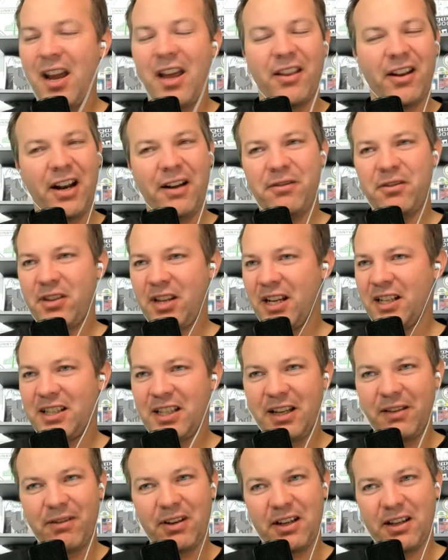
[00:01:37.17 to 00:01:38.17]
And then after
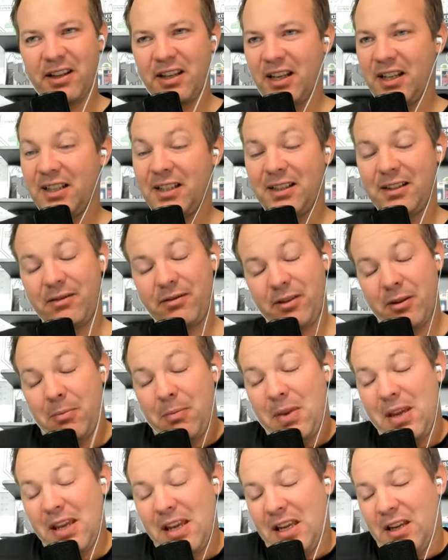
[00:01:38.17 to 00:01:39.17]
Thanksgiving, things to
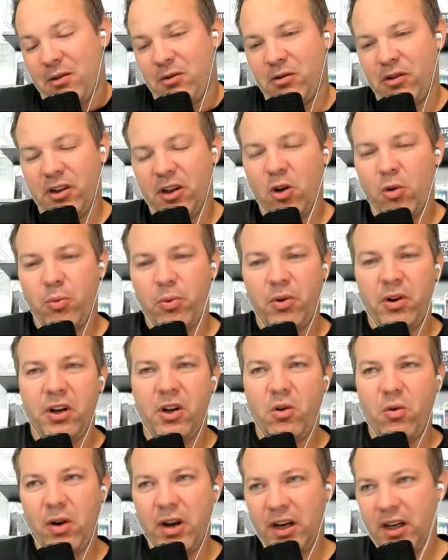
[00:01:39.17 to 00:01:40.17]
me usually go pretty
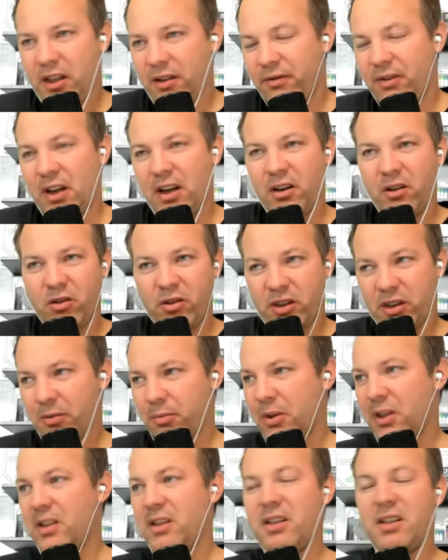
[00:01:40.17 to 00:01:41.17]
quick. You've got
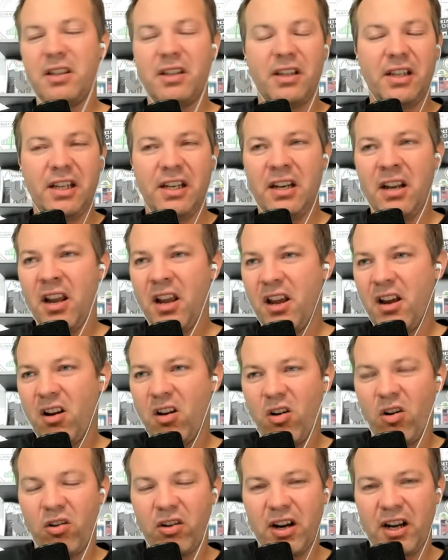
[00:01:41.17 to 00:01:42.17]
Christmas and then
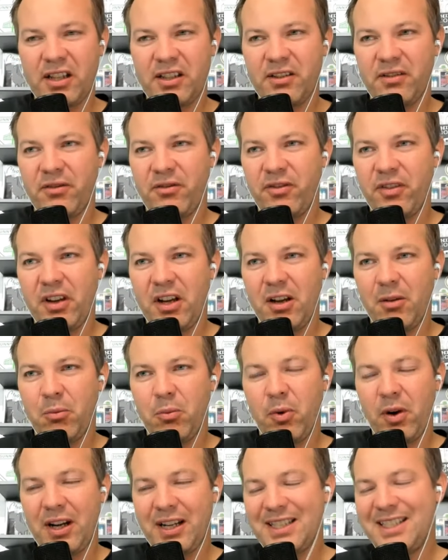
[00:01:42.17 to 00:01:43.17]
all kinds of uh,
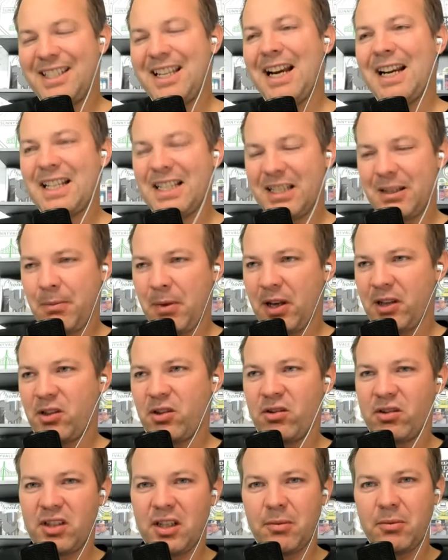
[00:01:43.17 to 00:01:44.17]
breaks. Second
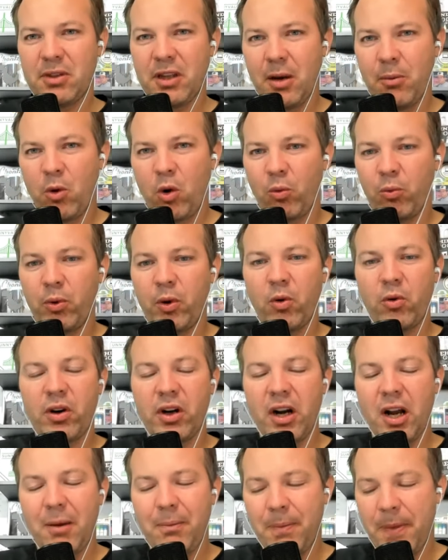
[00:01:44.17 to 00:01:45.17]
semester seems a lot more
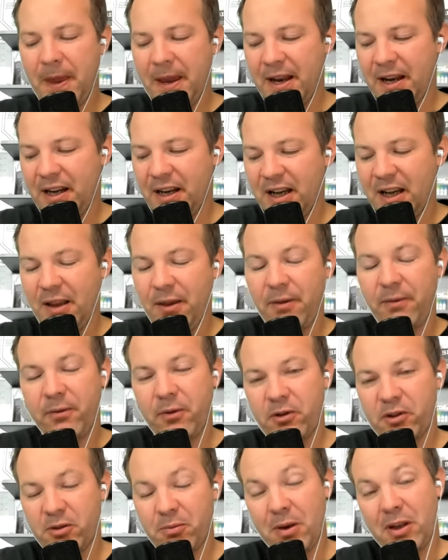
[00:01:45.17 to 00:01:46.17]
broken up than uh, the
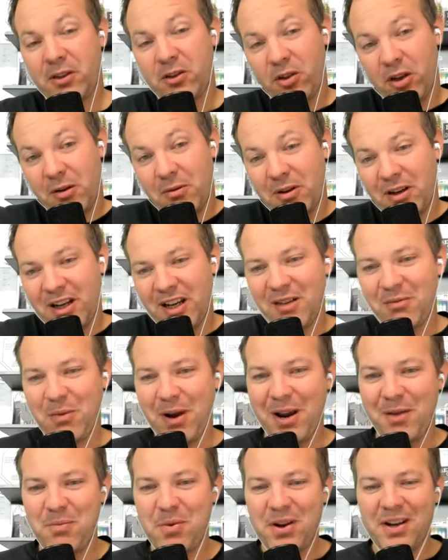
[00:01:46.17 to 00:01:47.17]
first semester, in, in
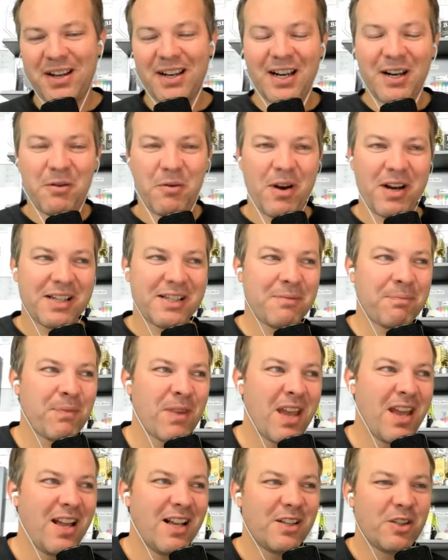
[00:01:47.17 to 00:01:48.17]
my opinion anyways.
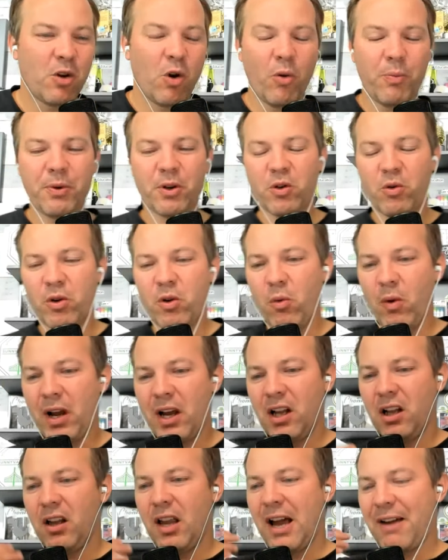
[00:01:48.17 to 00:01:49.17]
So I hope you're doing
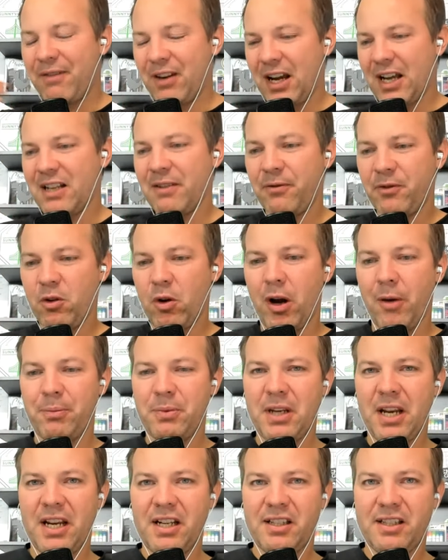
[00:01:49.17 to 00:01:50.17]
well. I've got a few
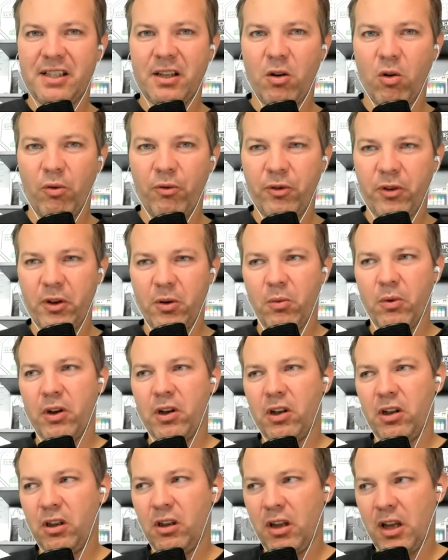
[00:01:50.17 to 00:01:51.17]
updates that hopefully
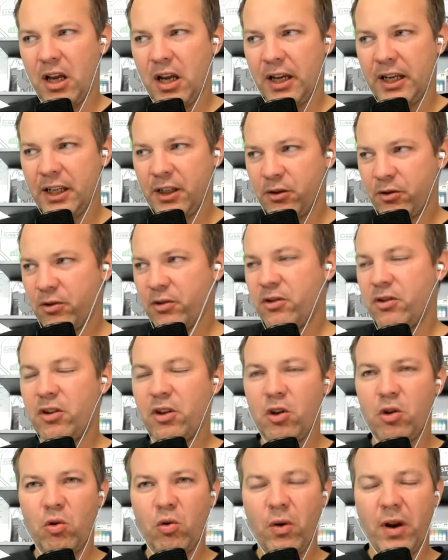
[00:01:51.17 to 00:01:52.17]
will uh, interest
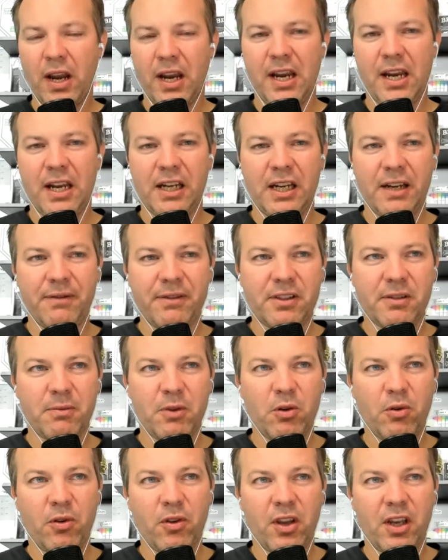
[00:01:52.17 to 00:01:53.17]
you and give you
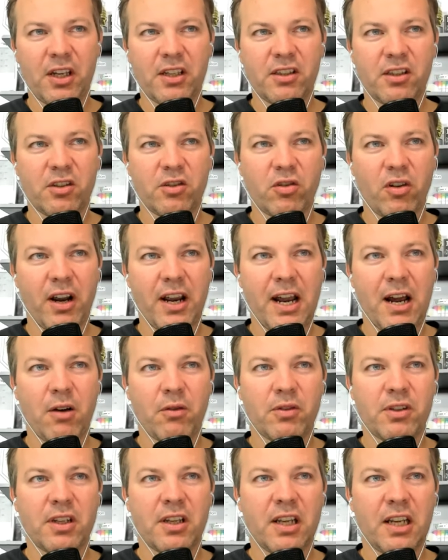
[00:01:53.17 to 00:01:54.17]
some new things to try
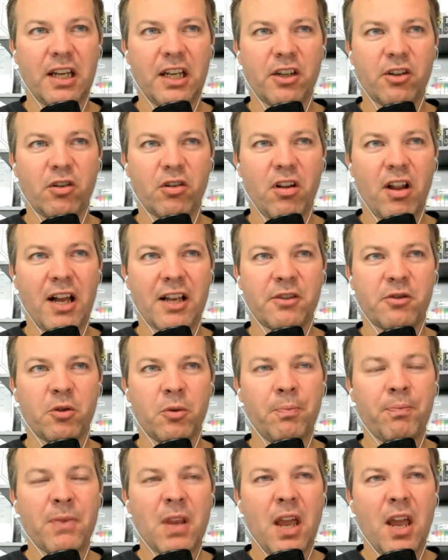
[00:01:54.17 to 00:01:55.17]
out in your
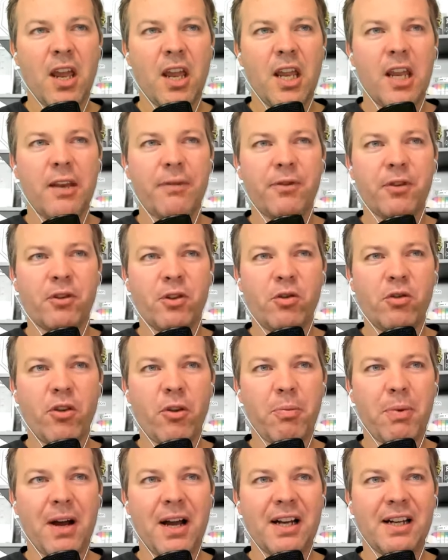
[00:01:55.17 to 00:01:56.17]
classroom. If you're new to
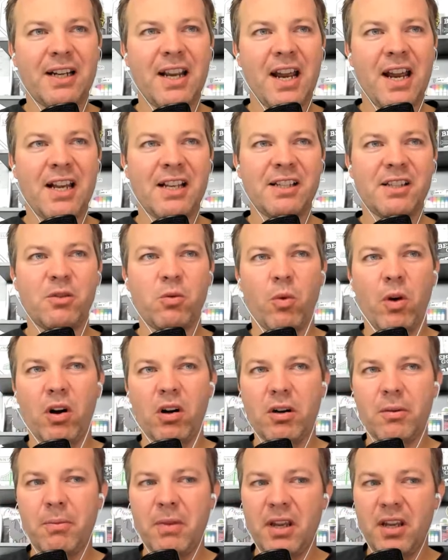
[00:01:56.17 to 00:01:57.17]
the podcast,
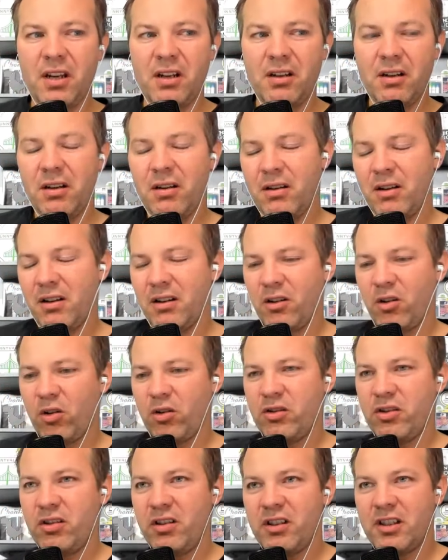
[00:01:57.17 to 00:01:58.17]
welcome in. I
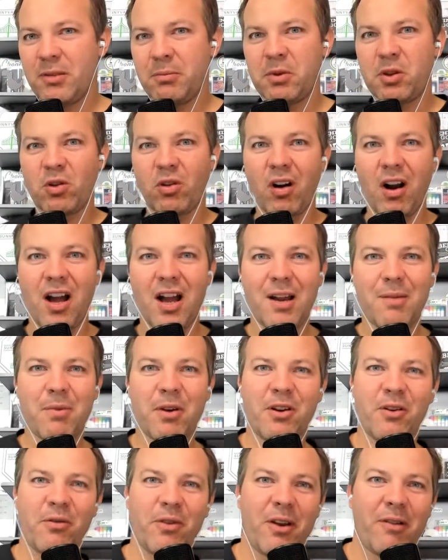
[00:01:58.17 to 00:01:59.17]
encourage you to subscribe
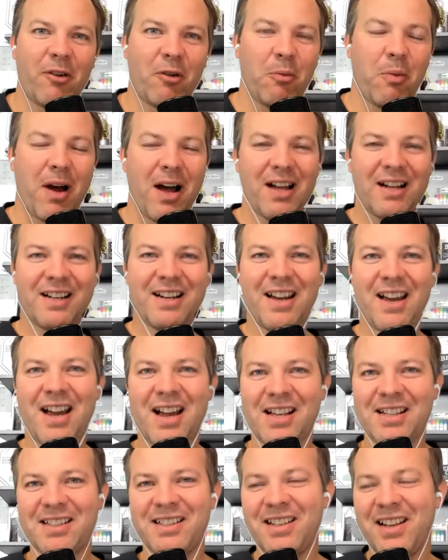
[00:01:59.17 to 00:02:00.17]
on your favorite
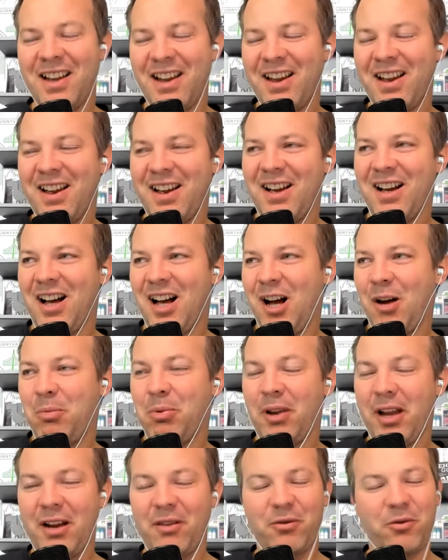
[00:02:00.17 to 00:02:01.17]
podcast uh,
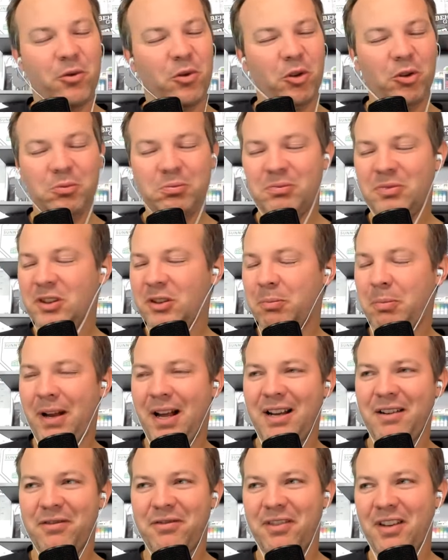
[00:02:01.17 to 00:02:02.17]
platform,
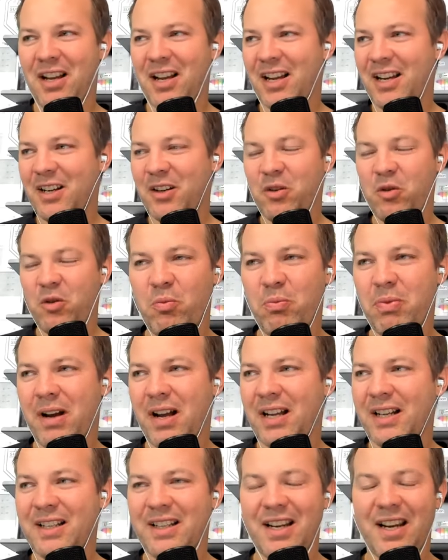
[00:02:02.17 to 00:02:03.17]
Spotify,
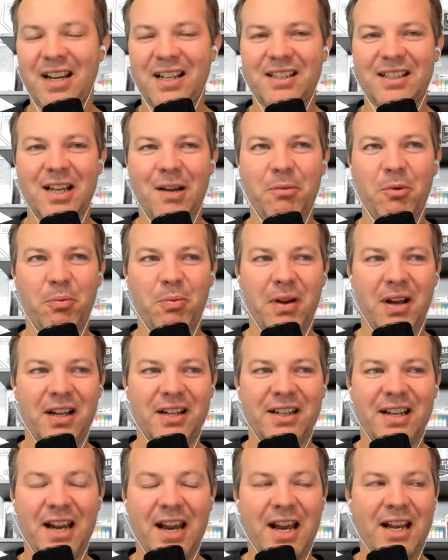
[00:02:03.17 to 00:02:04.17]
Podcast, Apple
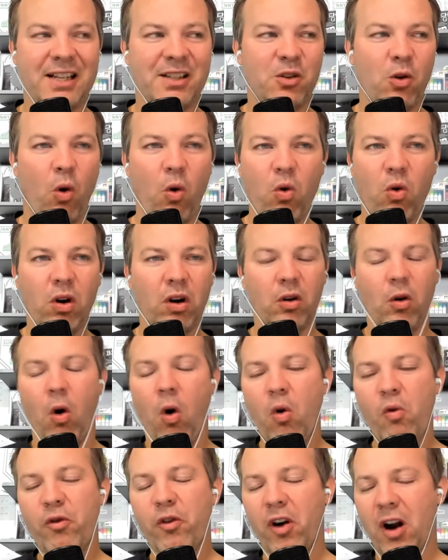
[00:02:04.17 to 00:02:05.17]
Podcast, or
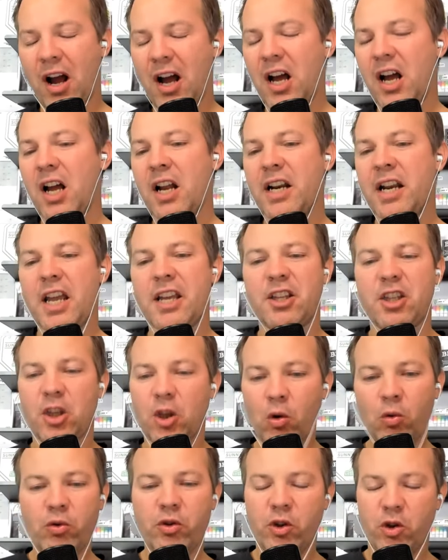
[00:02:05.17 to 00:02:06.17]
over on
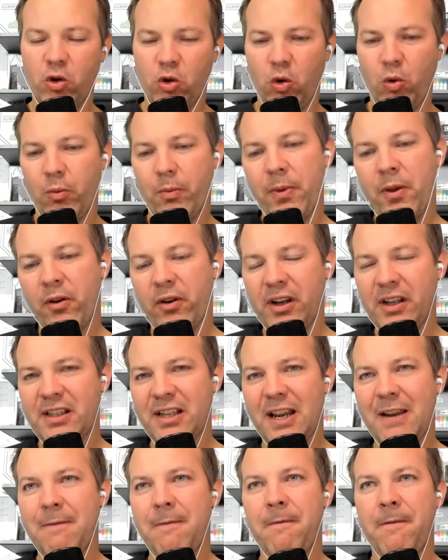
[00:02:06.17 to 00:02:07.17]
YouTube. There is
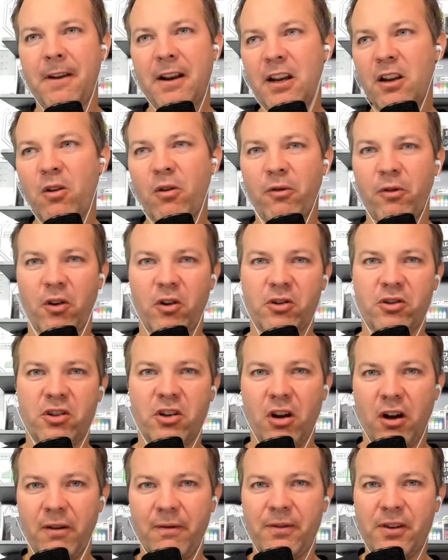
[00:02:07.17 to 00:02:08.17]
a video
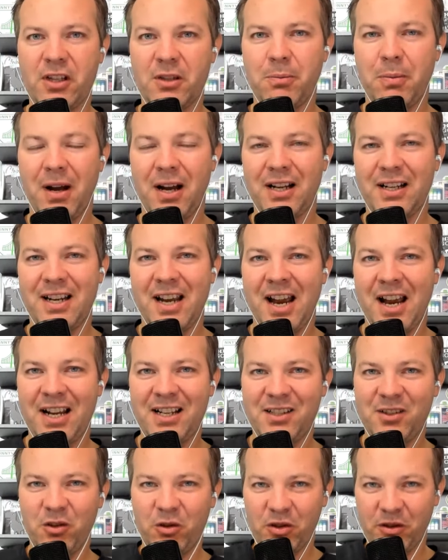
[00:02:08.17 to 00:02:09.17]
version of this
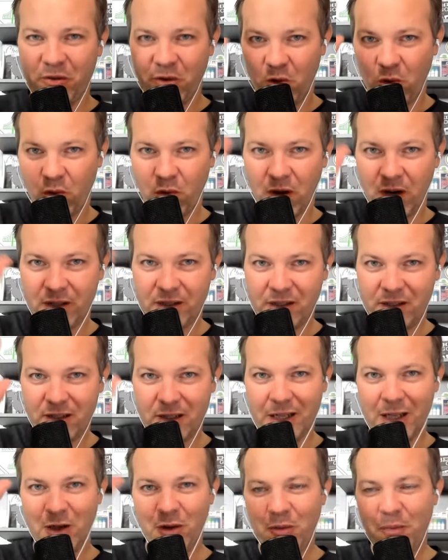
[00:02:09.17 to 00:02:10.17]
podcast. Those of you who are watching,
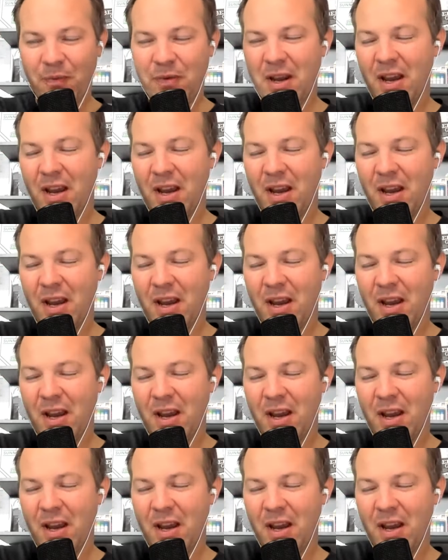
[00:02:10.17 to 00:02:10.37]
hello.